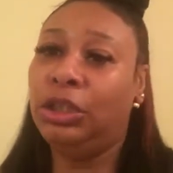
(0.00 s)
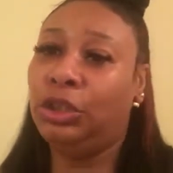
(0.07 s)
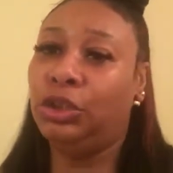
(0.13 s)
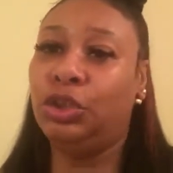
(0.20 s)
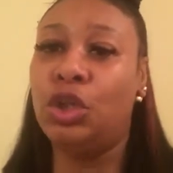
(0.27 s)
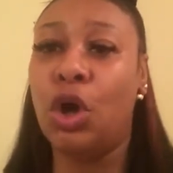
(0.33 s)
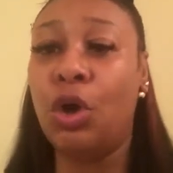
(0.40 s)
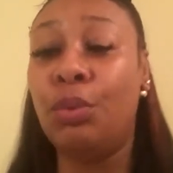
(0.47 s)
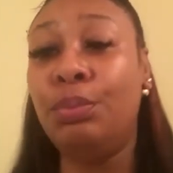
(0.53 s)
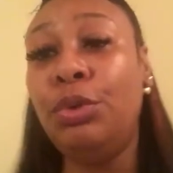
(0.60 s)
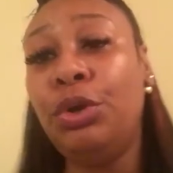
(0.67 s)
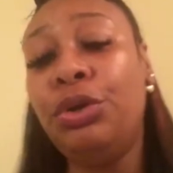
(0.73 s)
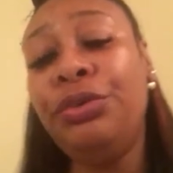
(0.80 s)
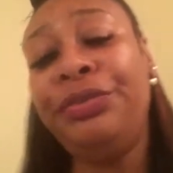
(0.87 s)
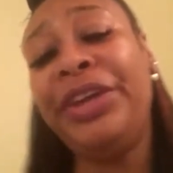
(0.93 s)
No
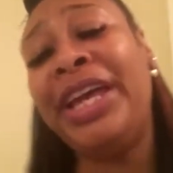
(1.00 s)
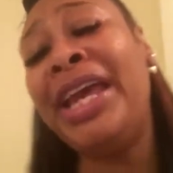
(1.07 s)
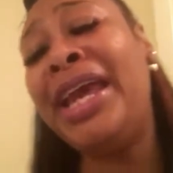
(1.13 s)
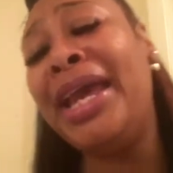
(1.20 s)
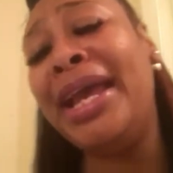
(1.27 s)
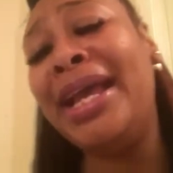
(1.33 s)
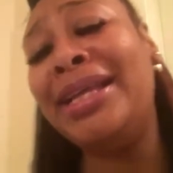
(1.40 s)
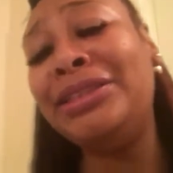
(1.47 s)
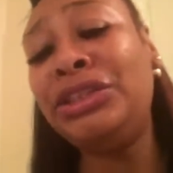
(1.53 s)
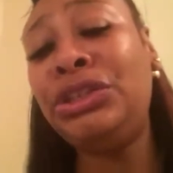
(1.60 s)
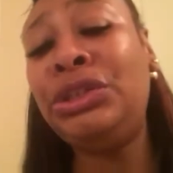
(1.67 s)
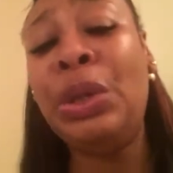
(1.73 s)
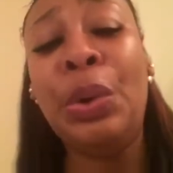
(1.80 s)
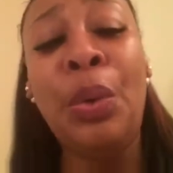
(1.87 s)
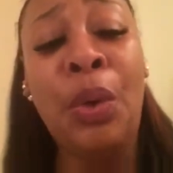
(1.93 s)

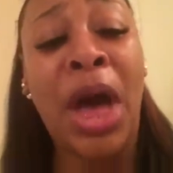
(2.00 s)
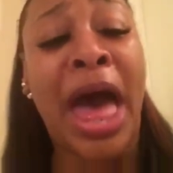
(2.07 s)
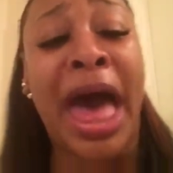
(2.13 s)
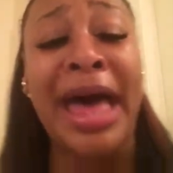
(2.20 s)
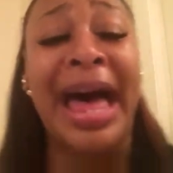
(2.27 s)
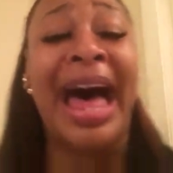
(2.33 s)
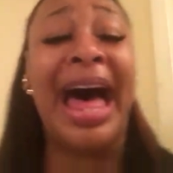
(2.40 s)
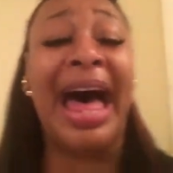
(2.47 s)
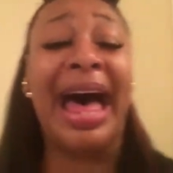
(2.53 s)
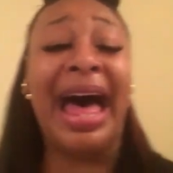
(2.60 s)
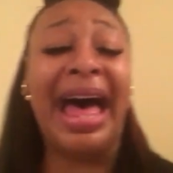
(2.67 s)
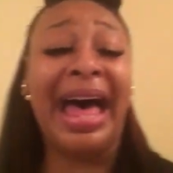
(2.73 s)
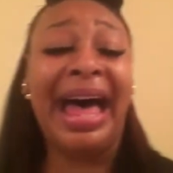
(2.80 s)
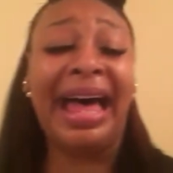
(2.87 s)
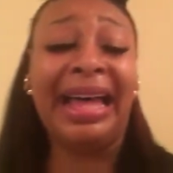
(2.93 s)
movies to
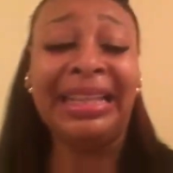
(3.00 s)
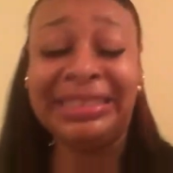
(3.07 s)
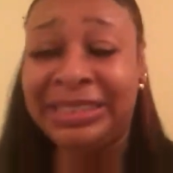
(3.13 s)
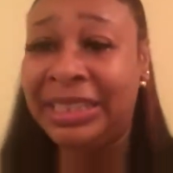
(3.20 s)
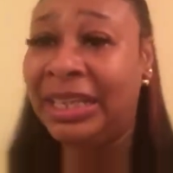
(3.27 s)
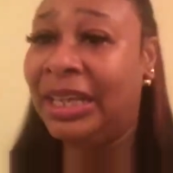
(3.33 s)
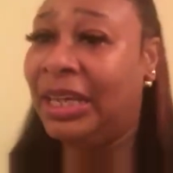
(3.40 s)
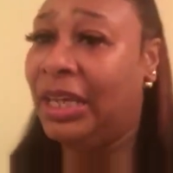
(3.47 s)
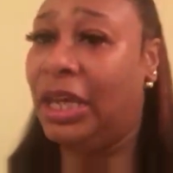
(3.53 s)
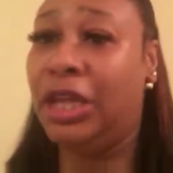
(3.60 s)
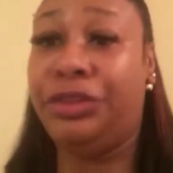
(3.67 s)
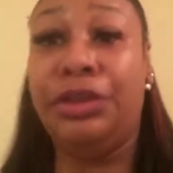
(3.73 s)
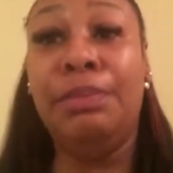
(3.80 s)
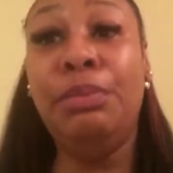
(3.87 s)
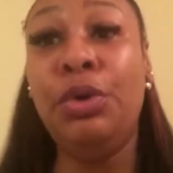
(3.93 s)
watch
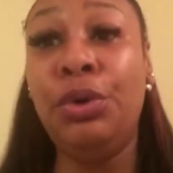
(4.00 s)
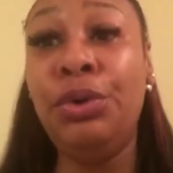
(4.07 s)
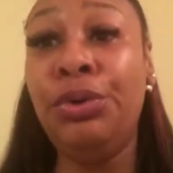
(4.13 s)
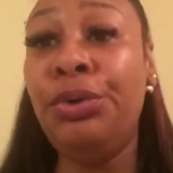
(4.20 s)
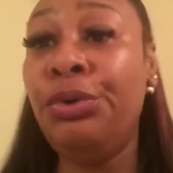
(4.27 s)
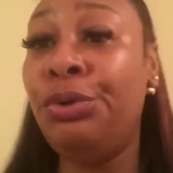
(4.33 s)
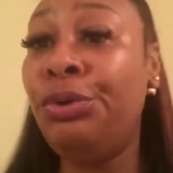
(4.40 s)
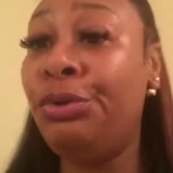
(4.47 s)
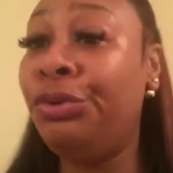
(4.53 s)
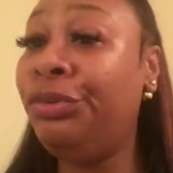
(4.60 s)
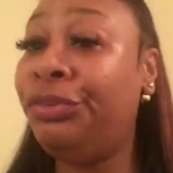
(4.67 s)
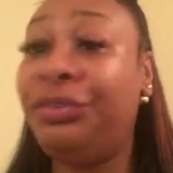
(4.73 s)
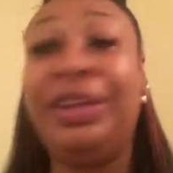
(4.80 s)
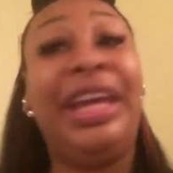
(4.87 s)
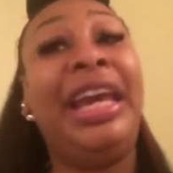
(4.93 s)
at the
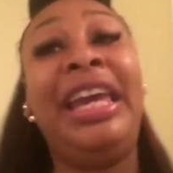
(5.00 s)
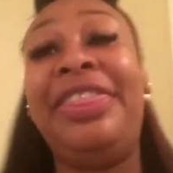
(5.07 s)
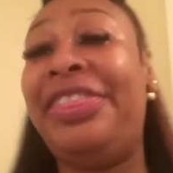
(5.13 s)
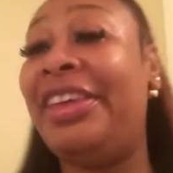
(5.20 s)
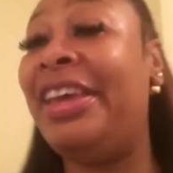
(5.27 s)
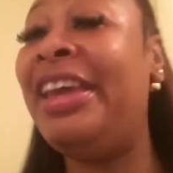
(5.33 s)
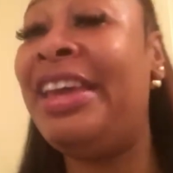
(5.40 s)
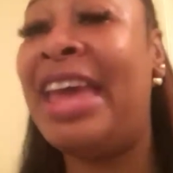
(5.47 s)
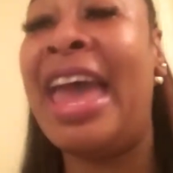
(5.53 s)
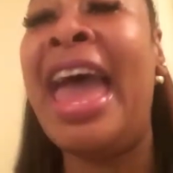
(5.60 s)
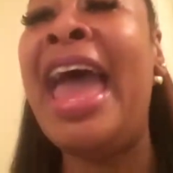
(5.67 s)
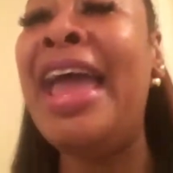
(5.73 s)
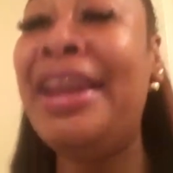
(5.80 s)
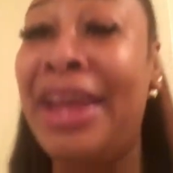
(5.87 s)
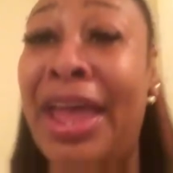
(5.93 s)
movie
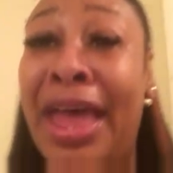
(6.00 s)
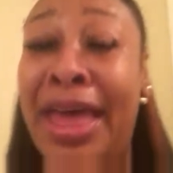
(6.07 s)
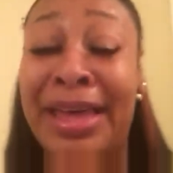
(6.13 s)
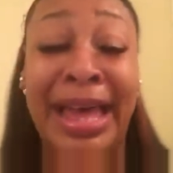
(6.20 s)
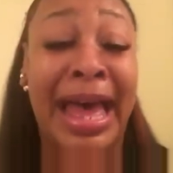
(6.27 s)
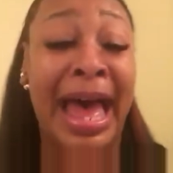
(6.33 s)
theater.